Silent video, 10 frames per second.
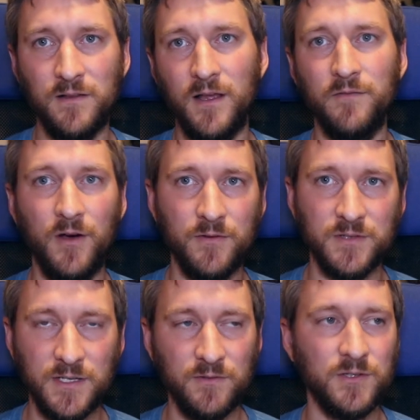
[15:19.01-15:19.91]
a lot of other
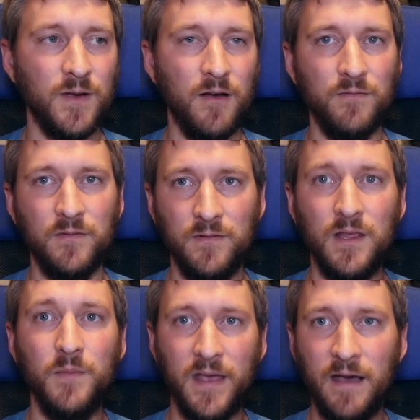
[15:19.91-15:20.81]
signals around,
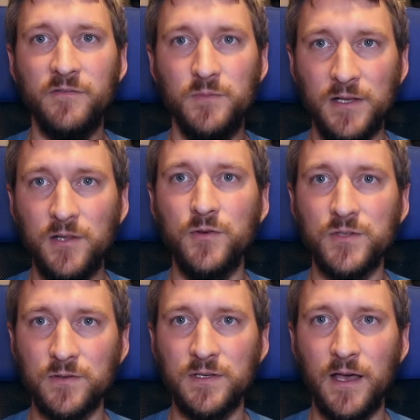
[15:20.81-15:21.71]
they may have to be
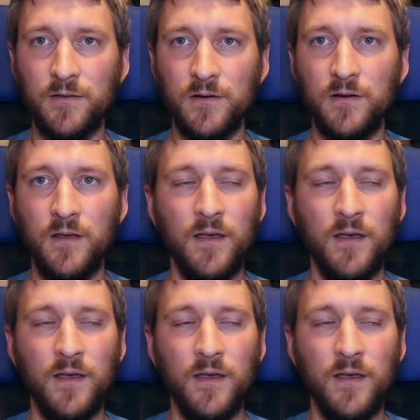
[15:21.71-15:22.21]
closer together.